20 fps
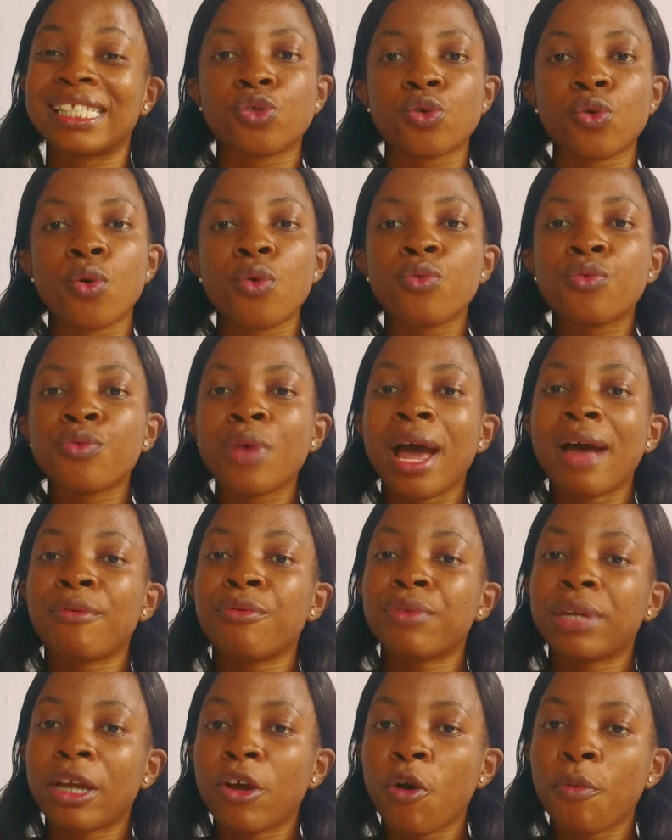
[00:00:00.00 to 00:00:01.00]
So I
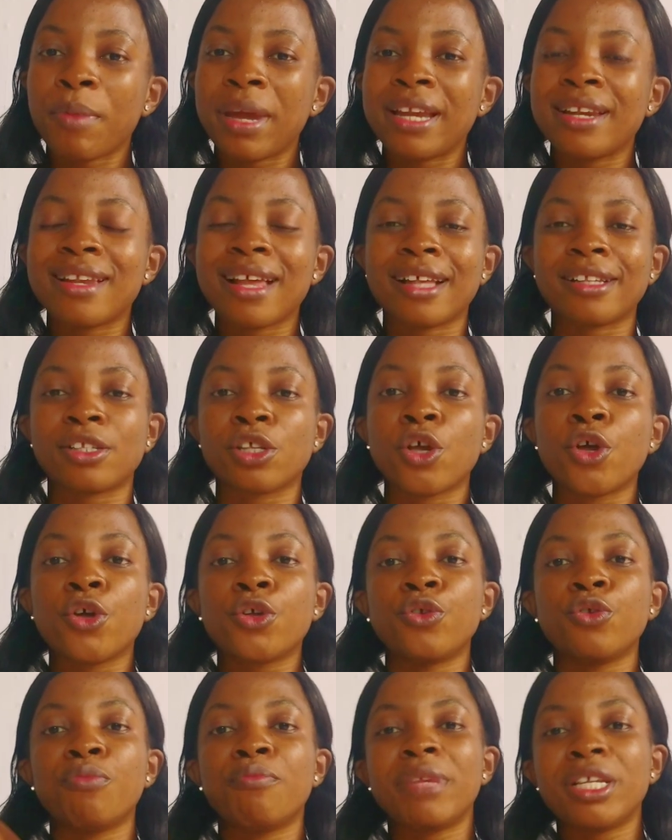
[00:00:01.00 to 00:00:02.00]
recommend that
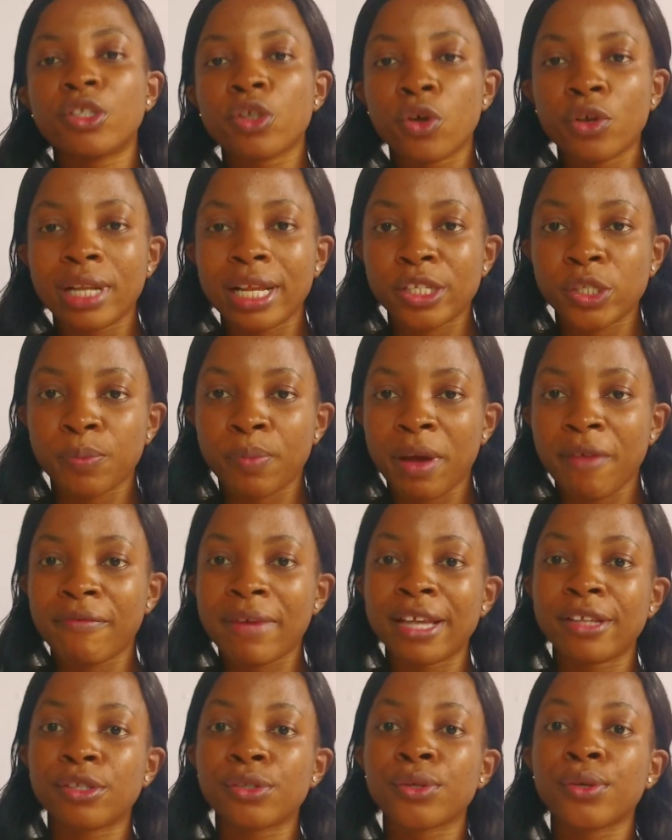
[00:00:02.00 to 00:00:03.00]
you meet other
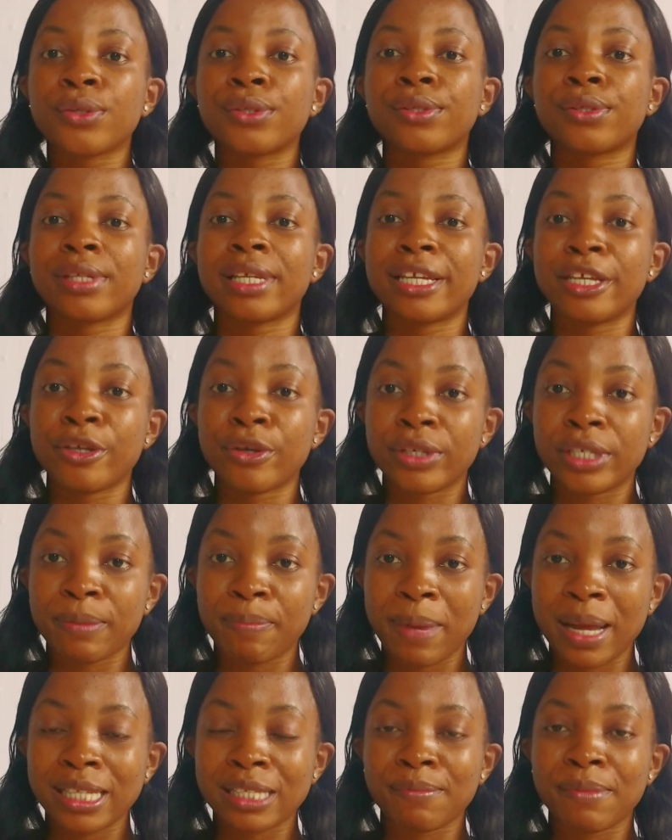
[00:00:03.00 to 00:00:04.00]
supervisors in your
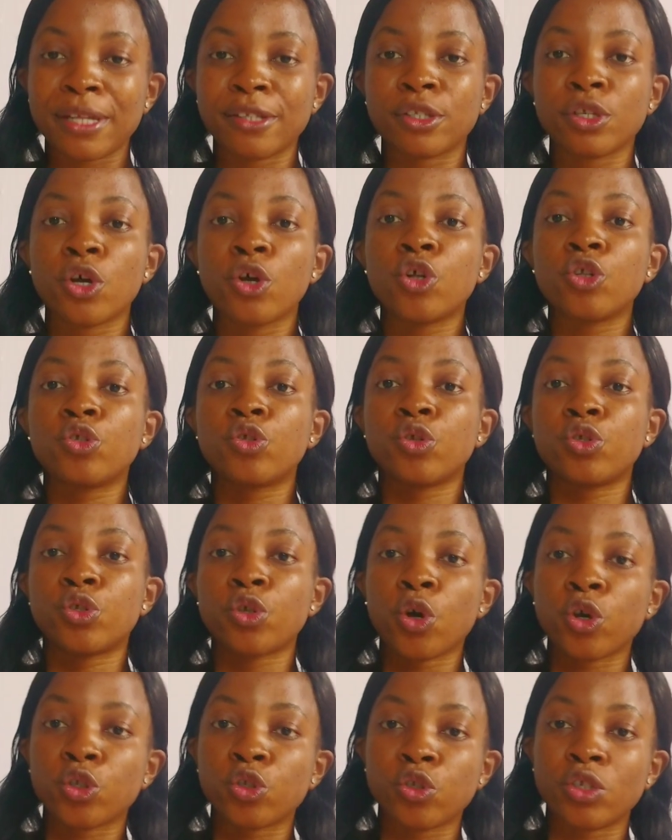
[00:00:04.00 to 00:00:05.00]
department to
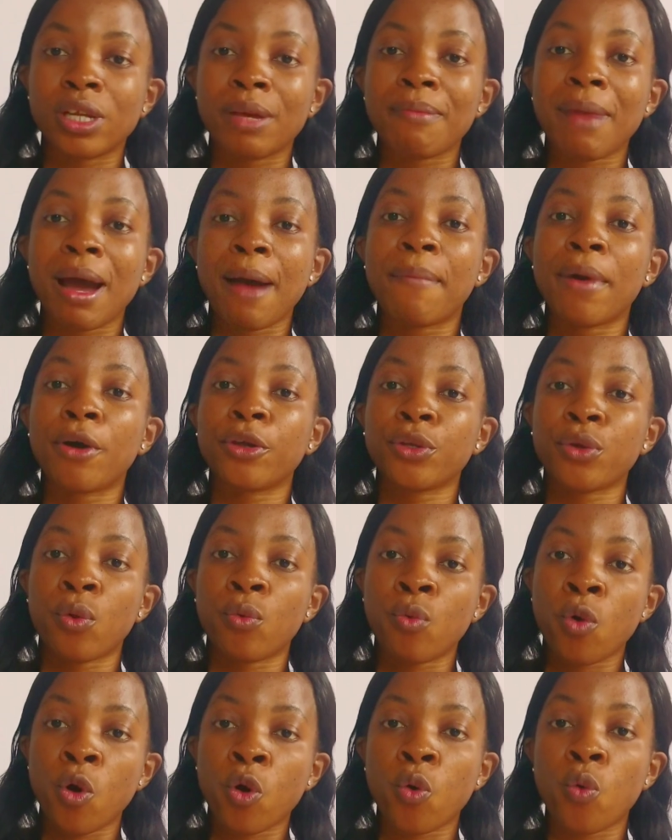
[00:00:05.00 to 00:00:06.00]
talk to them about your
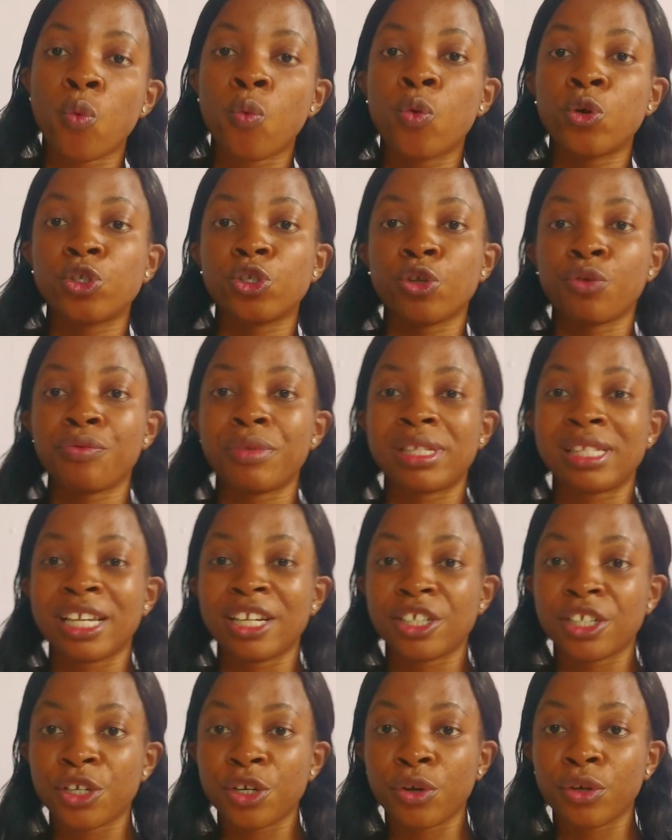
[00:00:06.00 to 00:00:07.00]
work, what you're
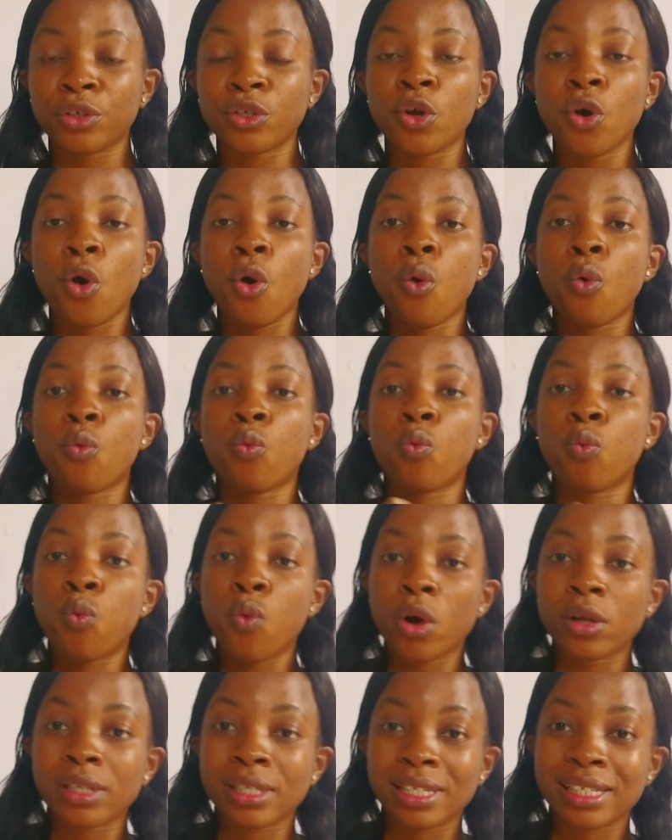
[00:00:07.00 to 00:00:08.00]
researching on,
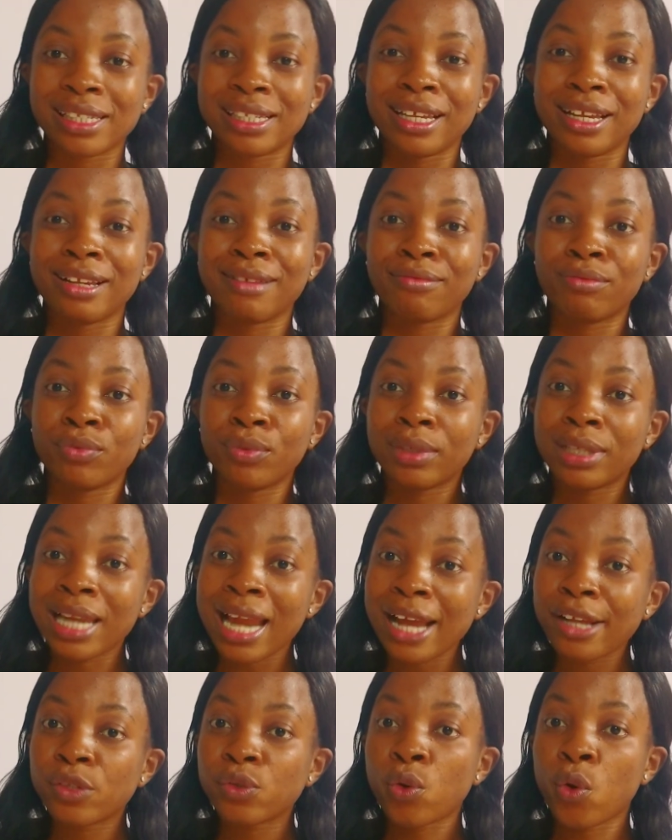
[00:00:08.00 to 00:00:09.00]
what they would
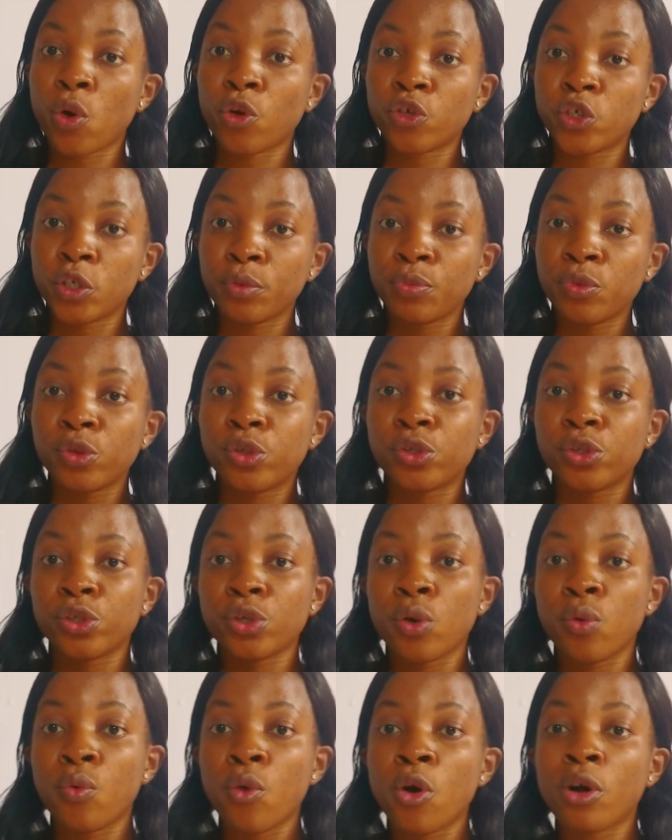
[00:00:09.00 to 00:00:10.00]
like to contribute to
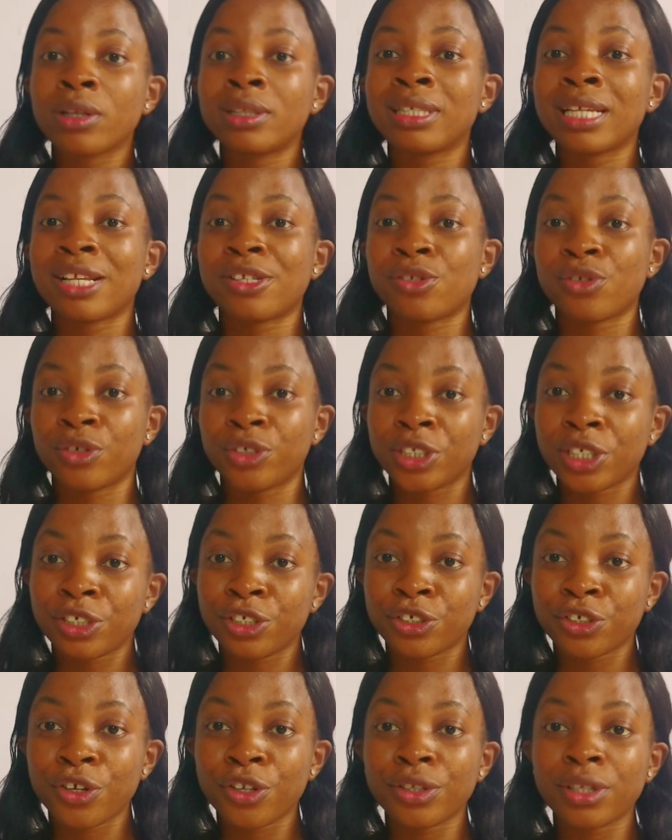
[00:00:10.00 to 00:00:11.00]
your work, their
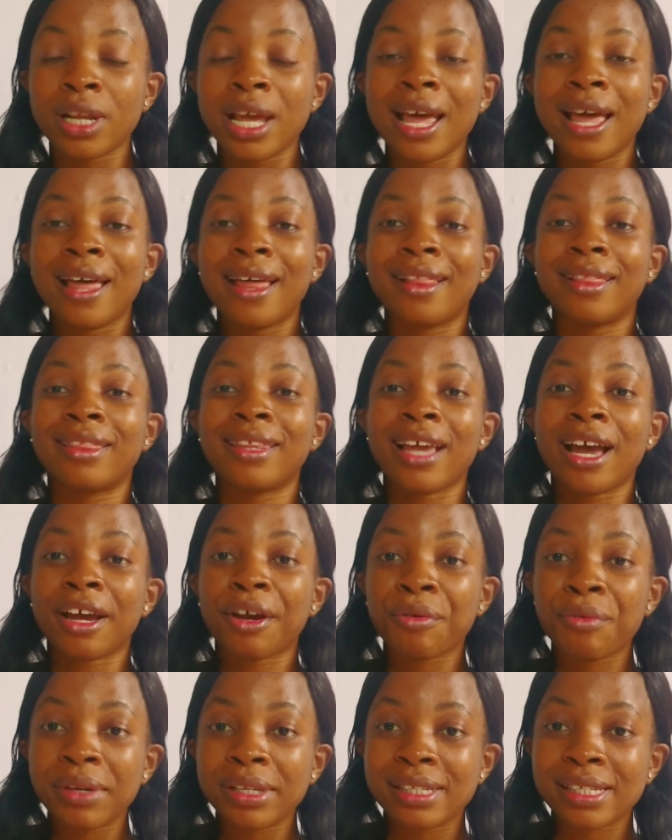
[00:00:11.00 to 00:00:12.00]
suggestion, their
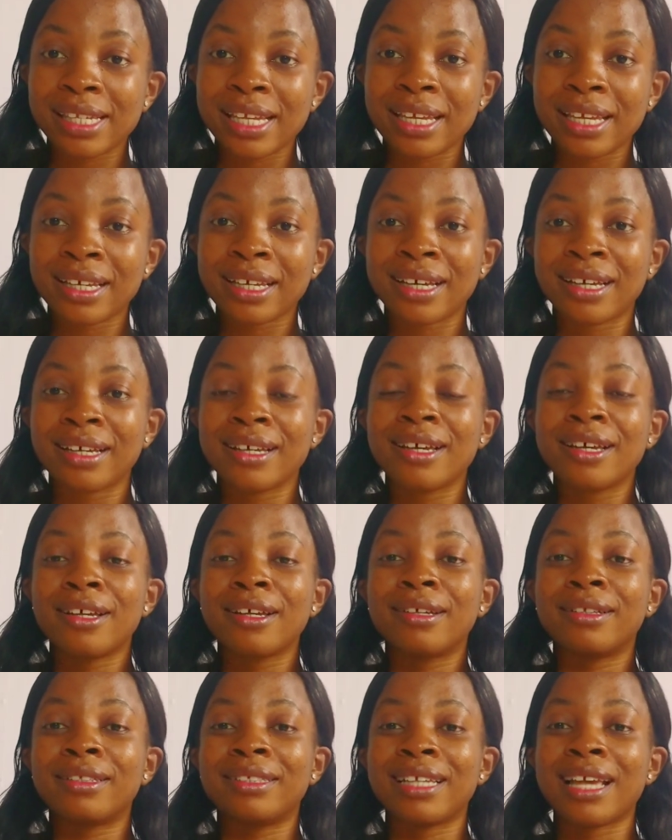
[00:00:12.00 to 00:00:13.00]
critique,
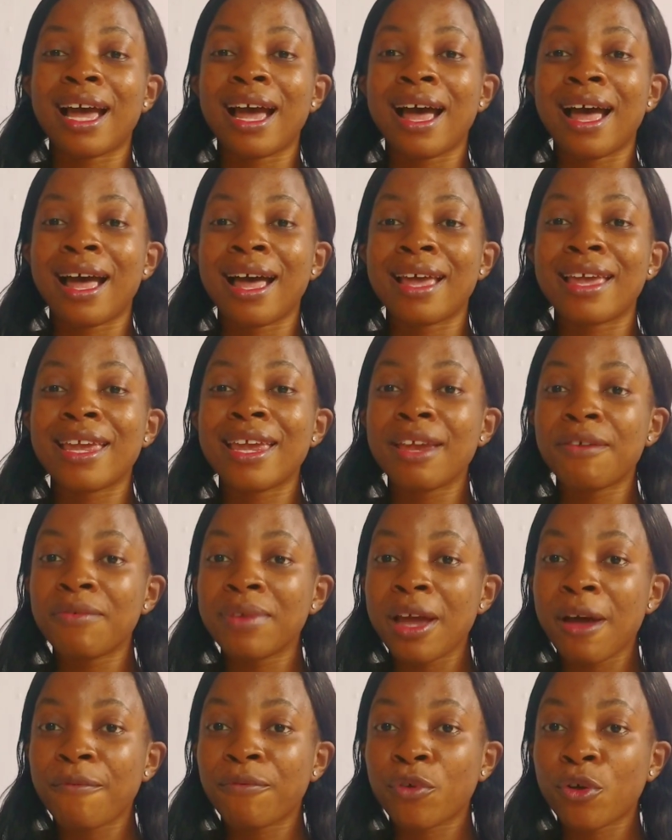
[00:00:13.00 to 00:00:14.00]
their
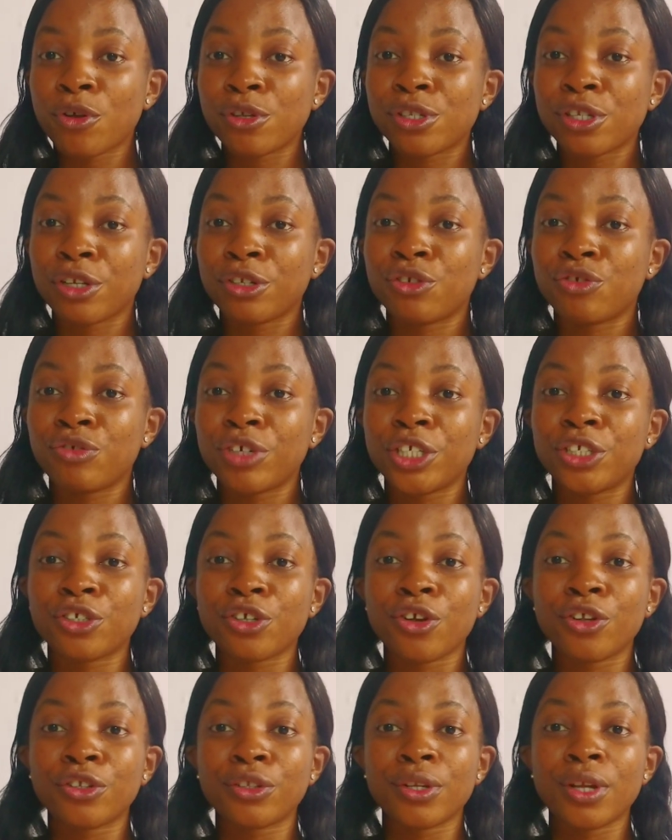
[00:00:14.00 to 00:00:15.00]
area of
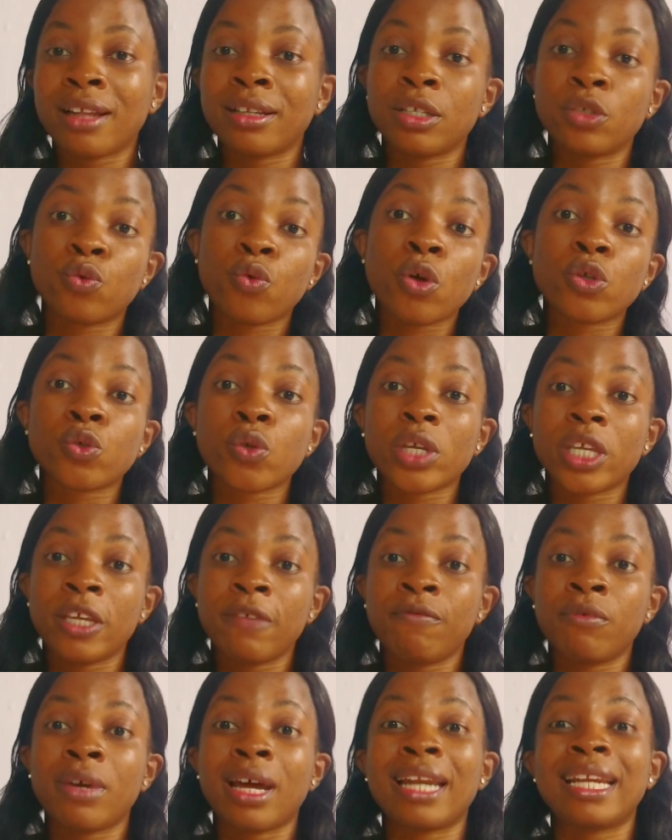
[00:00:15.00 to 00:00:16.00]
concentration, and it will also
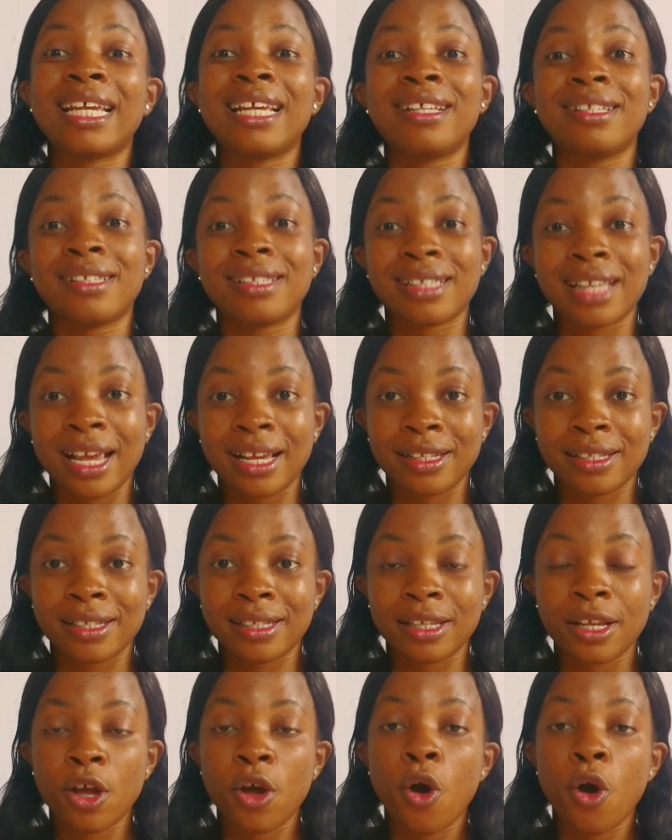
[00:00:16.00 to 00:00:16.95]
give you an insight